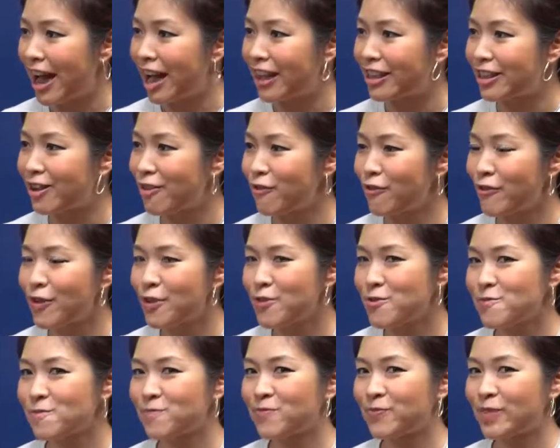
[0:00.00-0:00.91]
and I
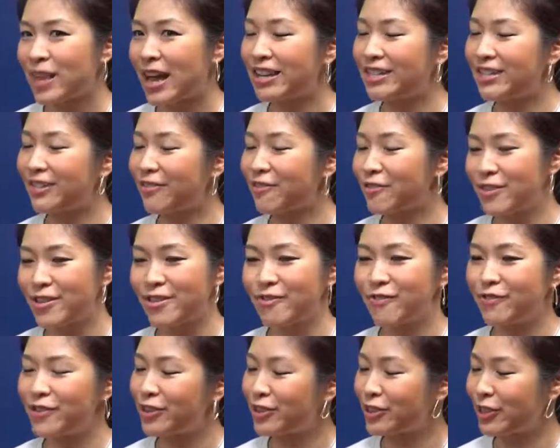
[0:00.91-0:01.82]
felt that's for the
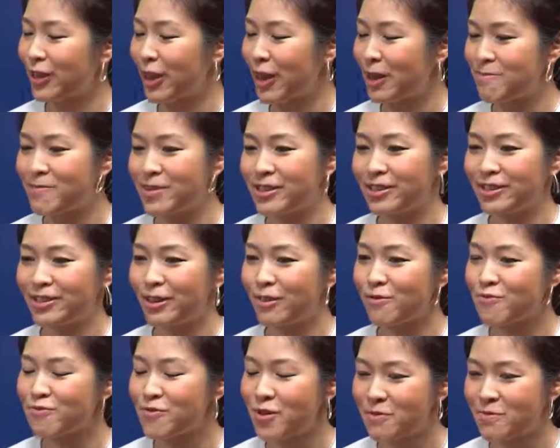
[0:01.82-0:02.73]
first time is a
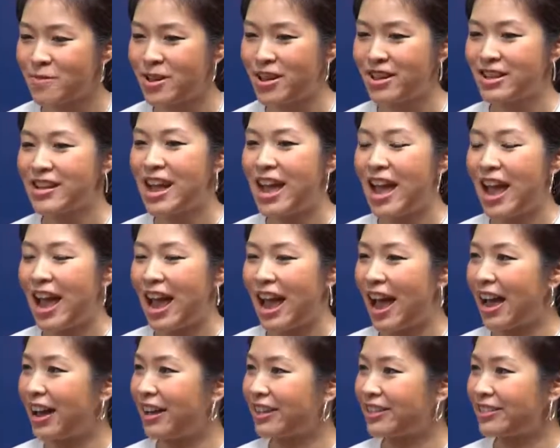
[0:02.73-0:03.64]
women
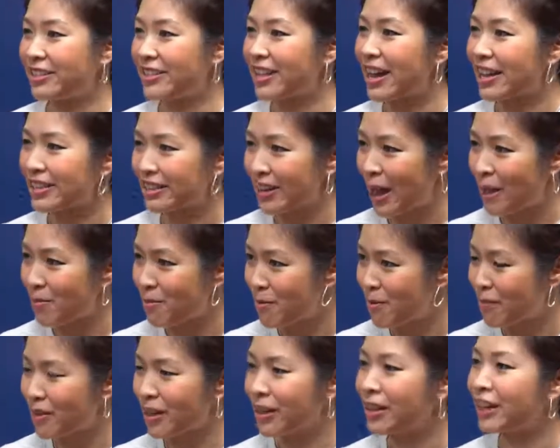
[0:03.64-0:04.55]
and that type of
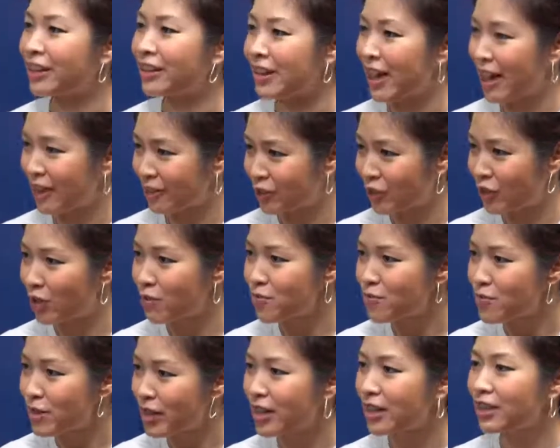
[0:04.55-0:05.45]
a connection
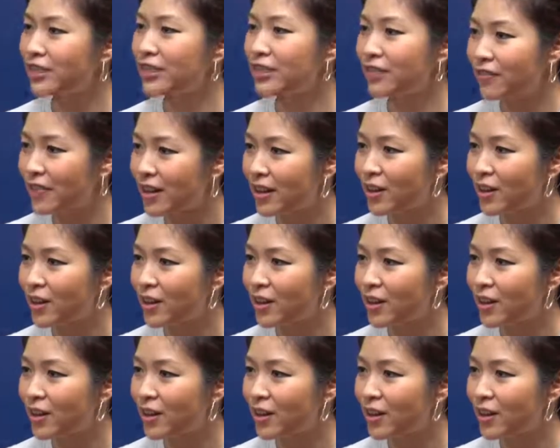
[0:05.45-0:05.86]
we can develop.